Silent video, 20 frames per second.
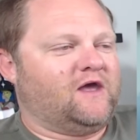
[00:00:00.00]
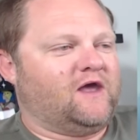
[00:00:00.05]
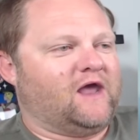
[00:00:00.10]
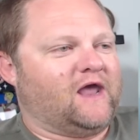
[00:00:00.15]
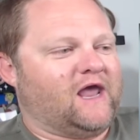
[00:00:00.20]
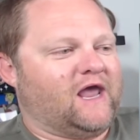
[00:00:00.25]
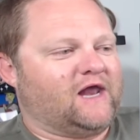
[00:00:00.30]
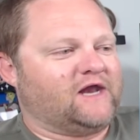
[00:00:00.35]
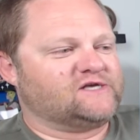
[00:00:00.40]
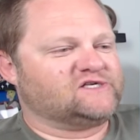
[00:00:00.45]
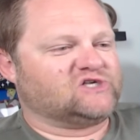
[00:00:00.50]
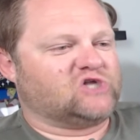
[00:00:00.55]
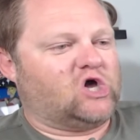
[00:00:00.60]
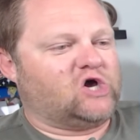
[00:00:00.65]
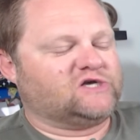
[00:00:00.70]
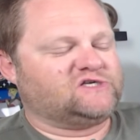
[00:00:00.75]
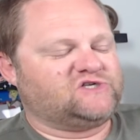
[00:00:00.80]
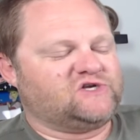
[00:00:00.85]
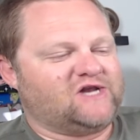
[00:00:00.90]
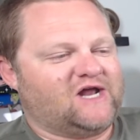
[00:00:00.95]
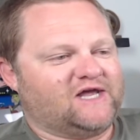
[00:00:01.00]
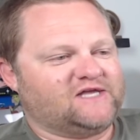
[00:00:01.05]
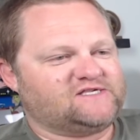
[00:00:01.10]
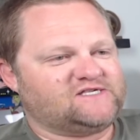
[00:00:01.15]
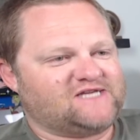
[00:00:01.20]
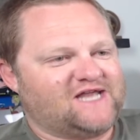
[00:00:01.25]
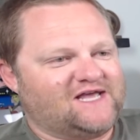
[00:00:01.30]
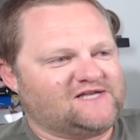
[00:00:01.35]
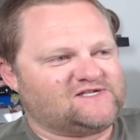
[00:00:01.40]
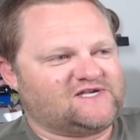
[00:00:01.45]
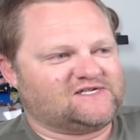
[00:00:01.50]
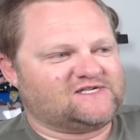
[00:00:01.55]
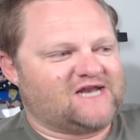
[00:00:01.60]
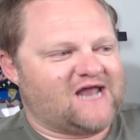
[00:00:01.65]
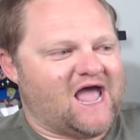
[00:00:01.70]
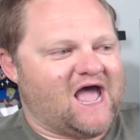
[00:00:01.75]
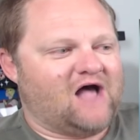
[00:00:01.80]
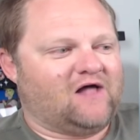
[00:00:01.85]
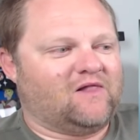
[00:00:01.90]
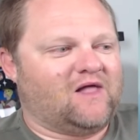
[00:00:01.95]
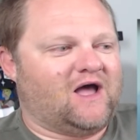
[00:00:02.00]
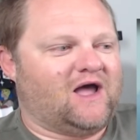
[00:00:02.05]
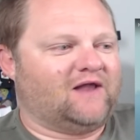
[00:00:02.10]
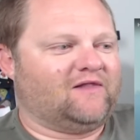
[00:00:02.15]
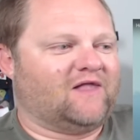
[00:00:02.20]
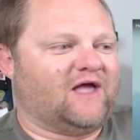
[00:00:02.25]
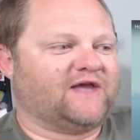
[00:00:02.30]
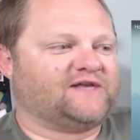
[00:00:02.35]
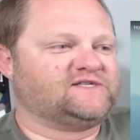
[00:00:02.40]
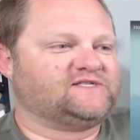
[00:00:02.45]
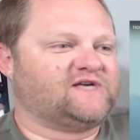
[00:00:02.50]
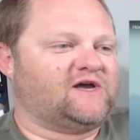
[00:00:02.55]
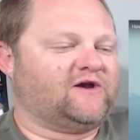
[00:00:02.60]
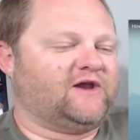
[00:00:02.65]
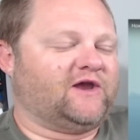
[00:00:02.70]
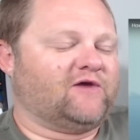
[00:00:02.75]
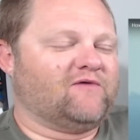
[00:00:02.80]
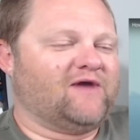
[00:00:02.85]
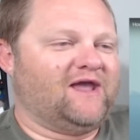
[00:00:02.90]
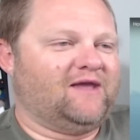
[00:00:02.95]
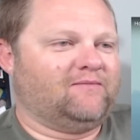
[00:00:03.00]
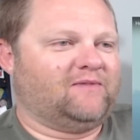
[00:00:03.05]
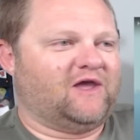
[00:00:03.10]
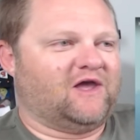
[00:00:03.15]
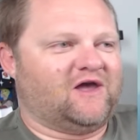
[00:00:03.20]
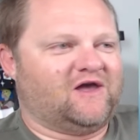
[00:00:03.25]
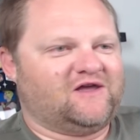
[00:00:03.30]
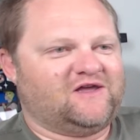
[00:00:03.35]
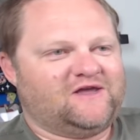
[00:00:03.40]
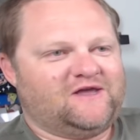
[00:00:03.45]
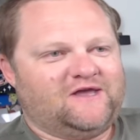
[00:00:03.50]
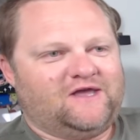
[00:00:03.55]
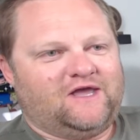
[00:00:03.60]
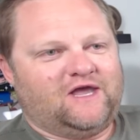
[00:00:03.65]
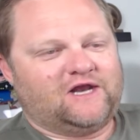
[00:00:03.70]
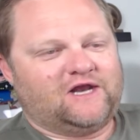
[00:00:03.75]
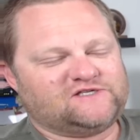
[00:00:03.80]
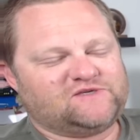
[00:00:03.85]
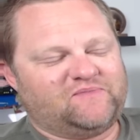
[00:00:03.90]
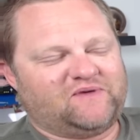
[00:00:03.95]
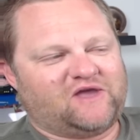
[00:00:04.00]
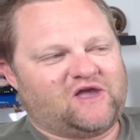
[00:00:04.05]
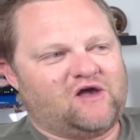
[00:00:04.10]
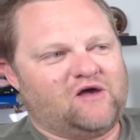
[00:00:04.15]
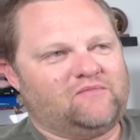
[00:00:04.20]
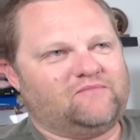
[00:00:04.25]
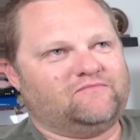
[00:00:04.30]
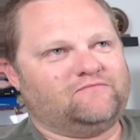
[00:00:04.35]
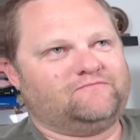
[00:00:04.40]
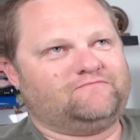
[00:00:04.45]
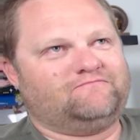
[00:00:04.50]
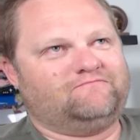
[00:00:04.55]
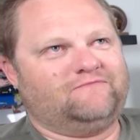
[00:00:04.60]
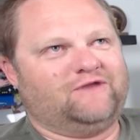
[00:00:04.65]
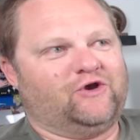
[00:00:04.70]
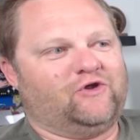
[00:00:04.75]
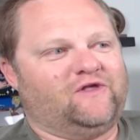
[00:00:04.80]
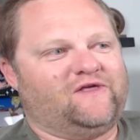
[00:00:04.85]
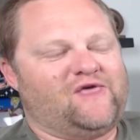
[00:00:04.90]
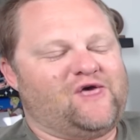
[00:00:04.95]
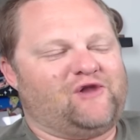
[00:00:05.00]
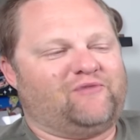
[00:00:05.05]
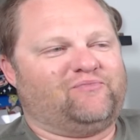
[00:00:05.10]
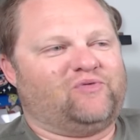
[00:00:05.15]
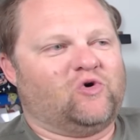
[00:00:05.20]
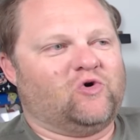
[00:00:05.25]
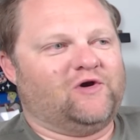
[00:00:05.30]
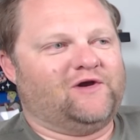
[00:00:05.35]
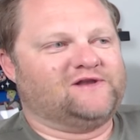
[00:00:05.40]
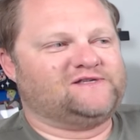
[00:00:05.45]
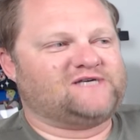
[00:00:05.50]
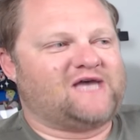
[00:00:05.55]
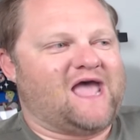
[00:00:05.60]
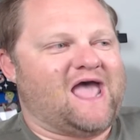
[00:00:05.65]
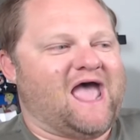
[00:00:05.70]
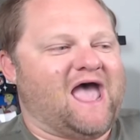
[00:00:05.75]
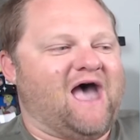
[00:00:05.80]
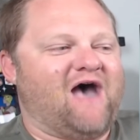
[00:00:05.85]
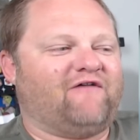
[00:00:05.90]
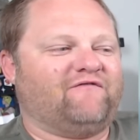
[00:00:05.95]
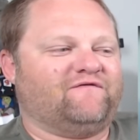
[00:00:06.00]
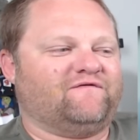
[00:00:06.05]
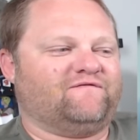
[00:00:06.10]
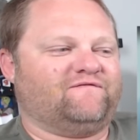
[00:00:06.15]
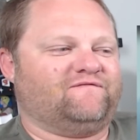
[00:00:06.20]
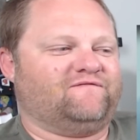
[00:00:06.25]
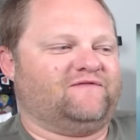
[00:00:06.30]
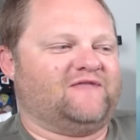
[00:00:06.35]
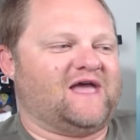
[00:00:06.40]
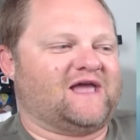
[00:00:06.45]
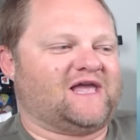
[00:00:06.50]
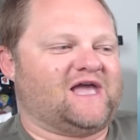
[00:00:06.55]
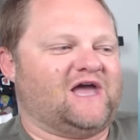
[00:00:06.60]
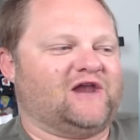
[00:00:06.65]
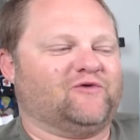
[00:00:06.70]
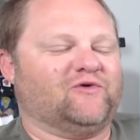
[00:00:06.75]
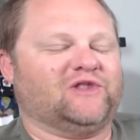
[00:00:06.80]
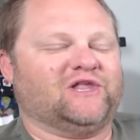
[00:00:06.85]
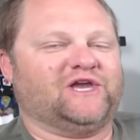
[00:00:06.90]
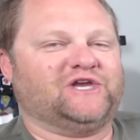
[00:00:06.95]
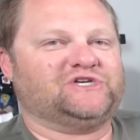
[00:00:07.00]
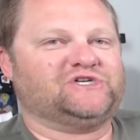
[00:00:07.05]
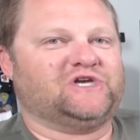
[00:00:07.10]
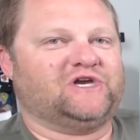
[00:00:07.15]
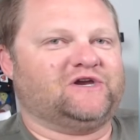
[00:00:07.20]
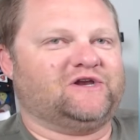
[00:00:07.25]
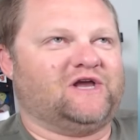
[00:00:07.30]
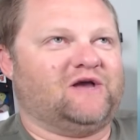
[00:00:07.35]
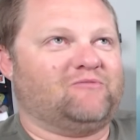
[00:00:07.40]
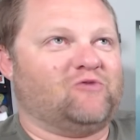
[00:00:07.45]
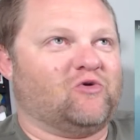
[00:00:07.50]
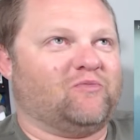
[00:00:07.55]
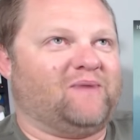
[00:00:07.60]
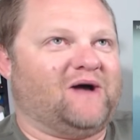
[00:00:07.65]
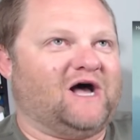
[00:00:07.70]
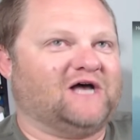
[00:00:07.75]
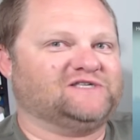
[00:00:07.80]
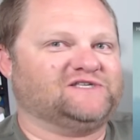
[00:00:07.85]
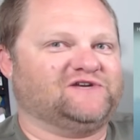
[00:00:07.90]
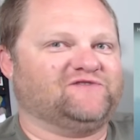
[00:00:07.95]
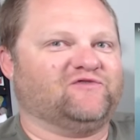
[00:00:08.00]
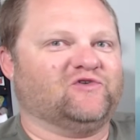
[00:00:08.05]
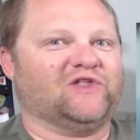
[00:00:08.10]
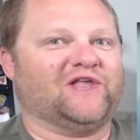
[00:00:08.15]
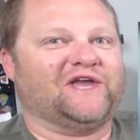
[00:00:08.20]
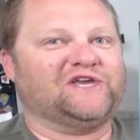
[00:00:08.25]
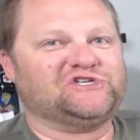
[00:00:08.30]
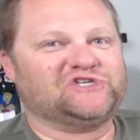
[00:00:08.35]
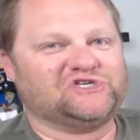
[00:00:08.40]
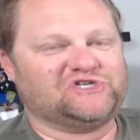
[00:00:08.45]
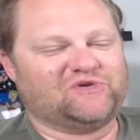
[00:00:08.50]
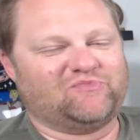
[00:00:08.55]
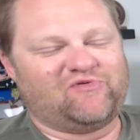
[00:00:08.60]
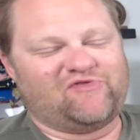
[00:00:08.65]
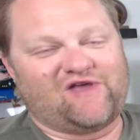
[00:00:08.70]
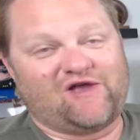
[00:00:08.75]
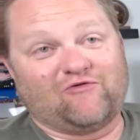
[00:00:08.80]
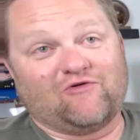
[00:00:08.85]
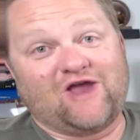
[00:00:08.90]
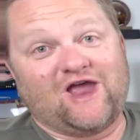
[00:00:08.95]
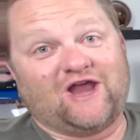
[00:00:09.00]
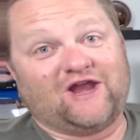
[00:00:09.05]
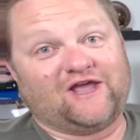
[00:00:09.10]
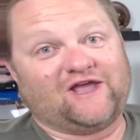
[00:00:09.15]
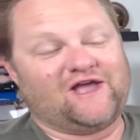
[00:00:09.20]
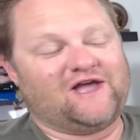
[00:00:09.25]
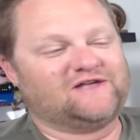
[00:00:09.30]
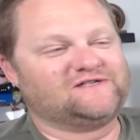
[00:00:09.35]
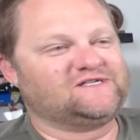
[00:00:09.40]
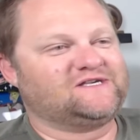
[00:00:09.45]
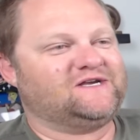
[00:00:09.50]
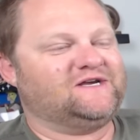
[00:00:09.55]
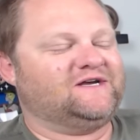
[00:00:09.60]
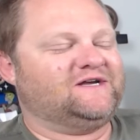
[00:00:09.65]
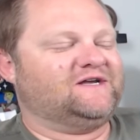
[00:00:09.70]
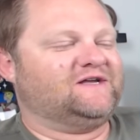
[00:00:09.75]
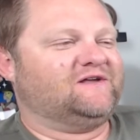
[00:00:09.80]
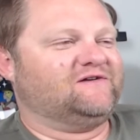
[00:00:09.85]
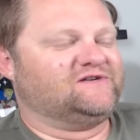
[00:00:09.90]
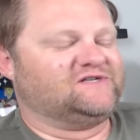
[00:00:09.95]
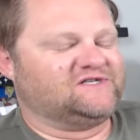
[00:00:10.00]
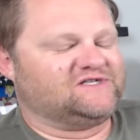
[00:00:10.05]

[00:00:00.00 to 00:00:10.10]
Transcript: And as long as the United States has an ally like Saudi Arabia, it become nearly that important to have that kind of relation, a more positive relationship with Iran. I guess. It's just